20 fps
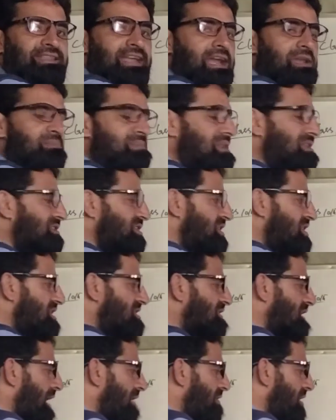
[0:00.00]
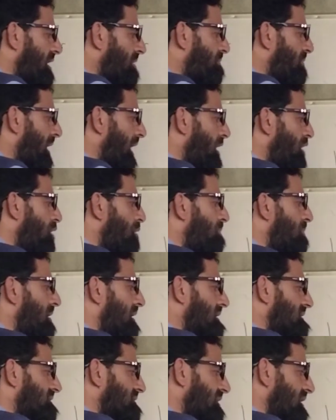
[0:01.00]
That means he is covering 5
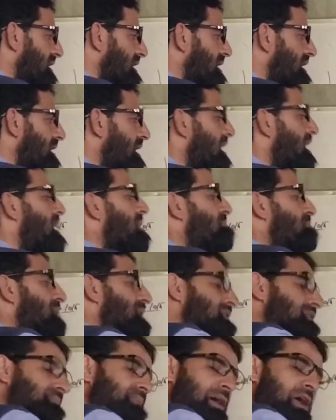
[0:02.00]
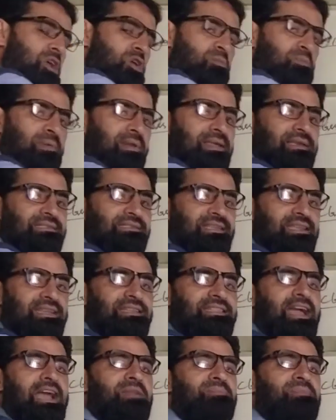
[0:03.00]
plus 3 plus 5 plus 3,
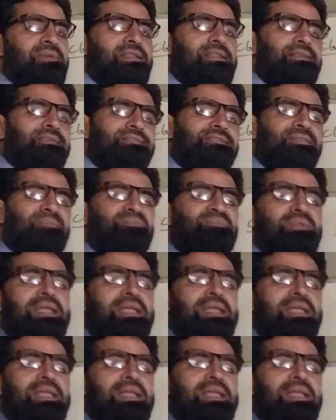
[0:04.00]
that means